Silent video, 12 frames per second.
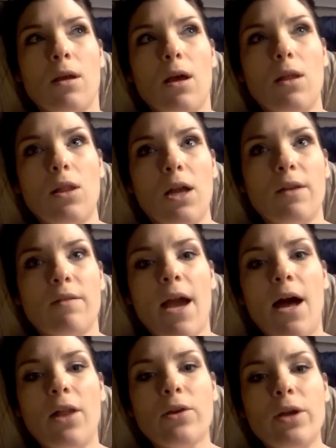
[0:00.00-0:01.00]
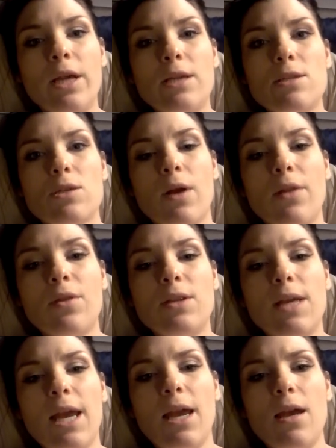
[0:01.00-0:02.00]
a lot of calories throughout the
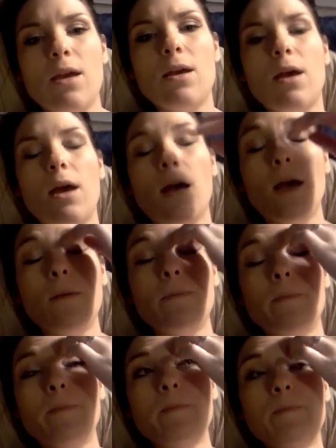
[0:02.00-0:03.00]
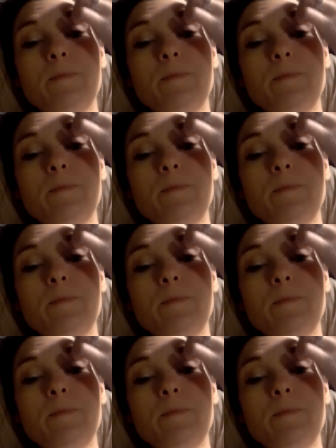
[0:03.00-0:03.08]
day, and